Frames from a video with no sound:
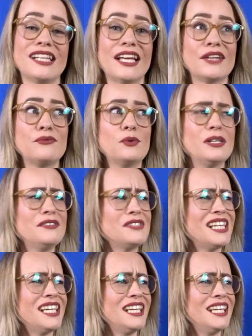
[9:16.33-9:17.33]
like we've
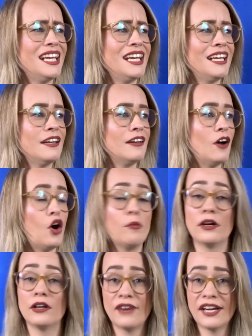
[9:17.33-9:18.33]
seen in
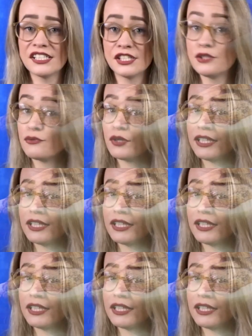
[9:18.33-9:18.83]
Homo erectus, for